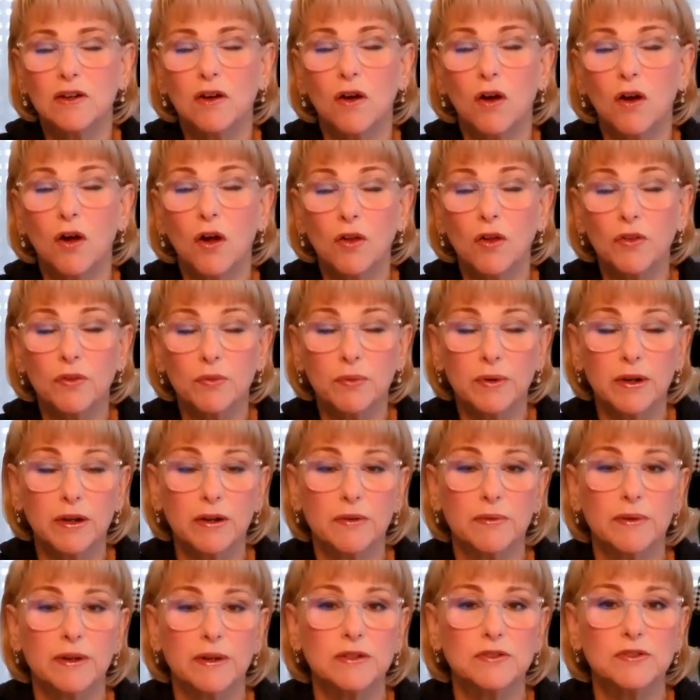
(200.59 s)
all the way
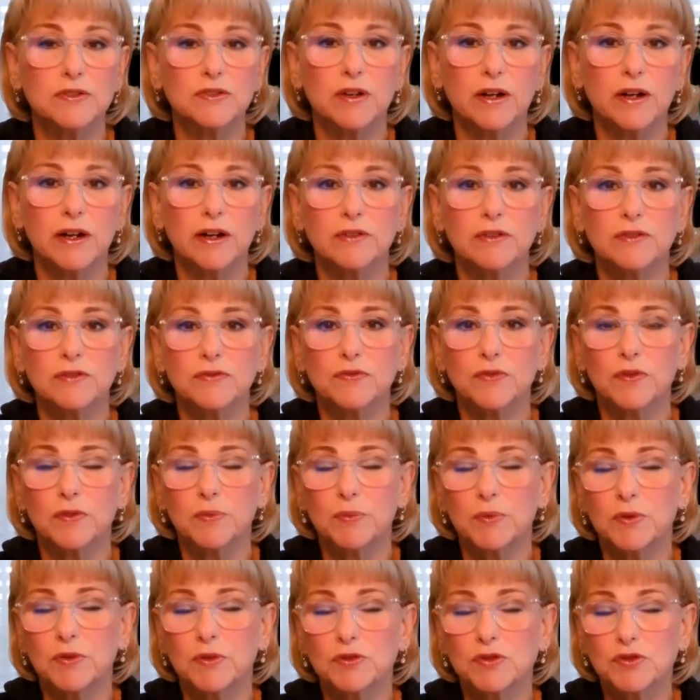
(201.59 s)
around your house
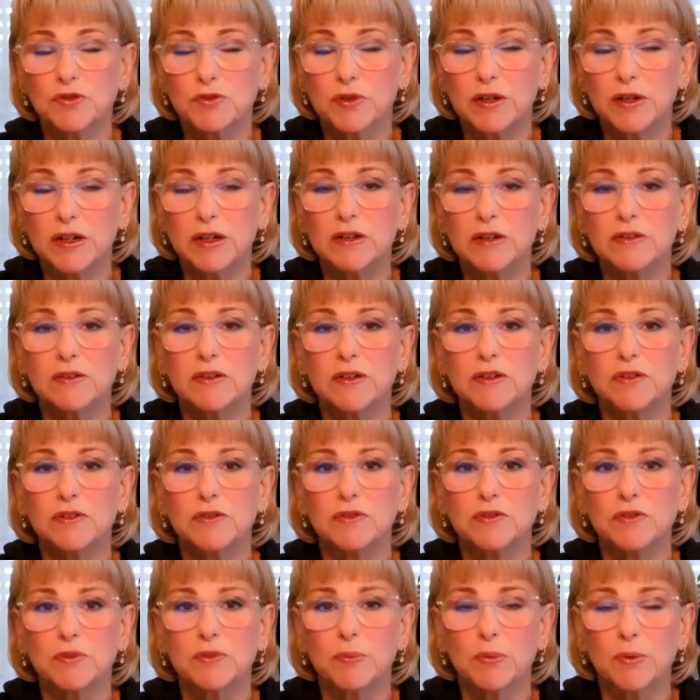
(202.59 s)
from your trees and your
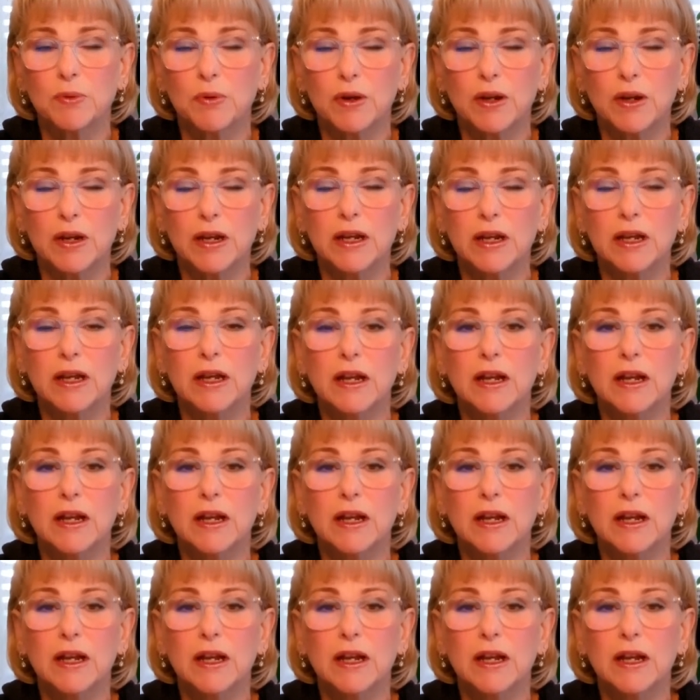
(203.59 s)
debris,